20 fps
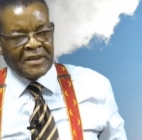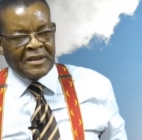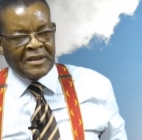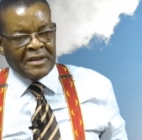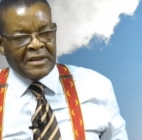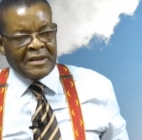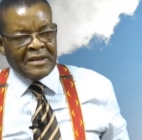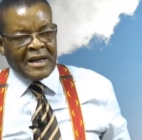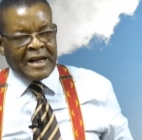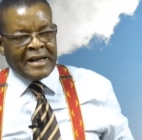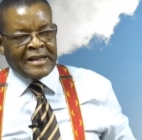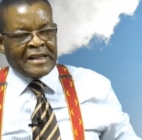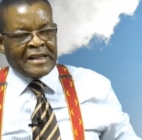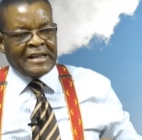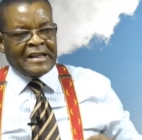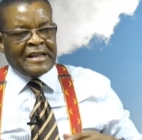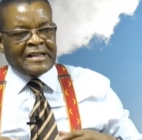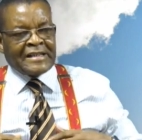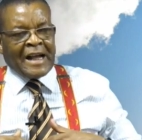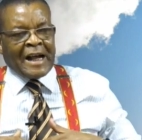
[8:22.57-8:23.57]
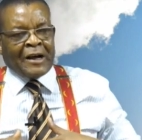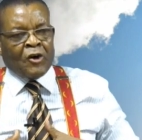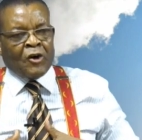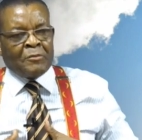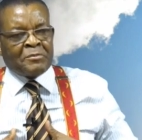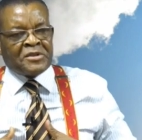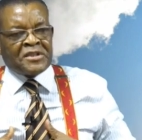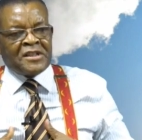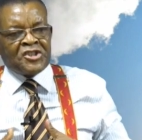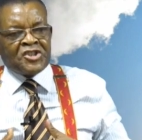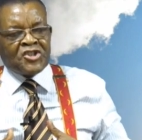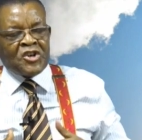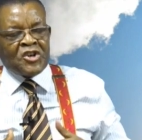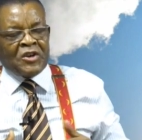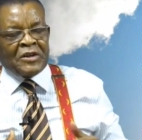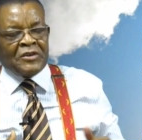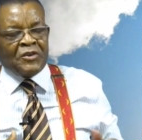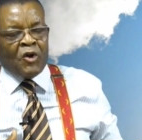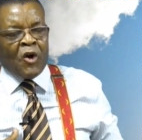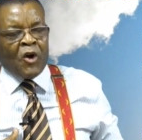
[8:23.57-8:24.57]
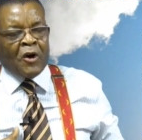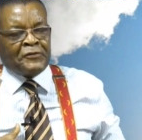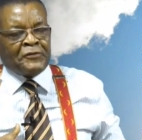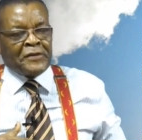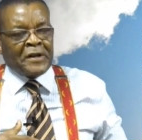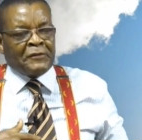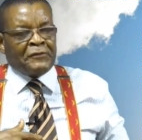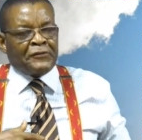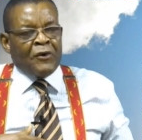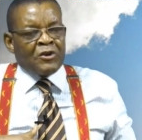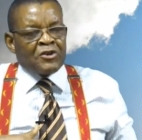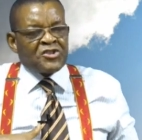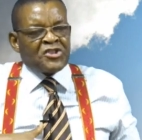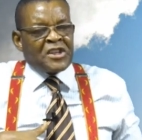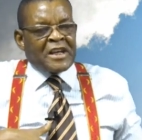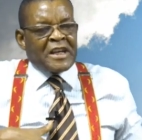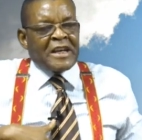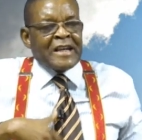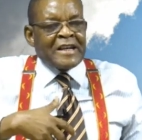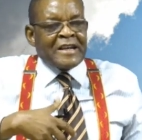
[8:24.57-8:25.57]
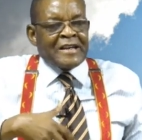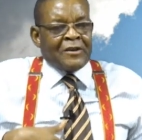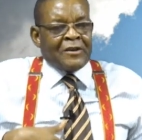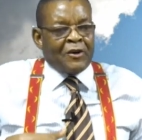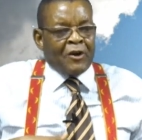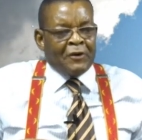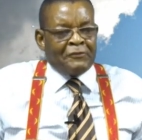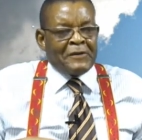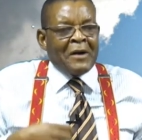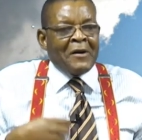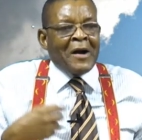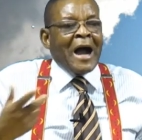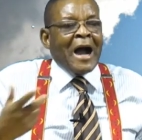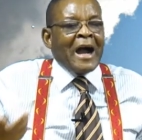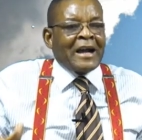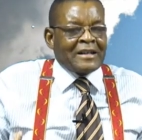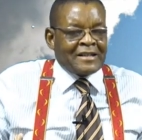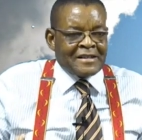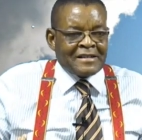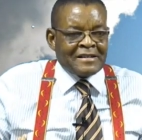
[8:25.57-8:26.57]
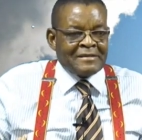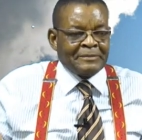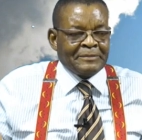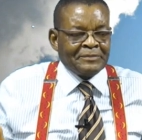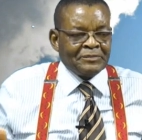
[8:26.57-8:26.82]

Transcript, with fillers: And then the circumcision of the foreskin of our hearts.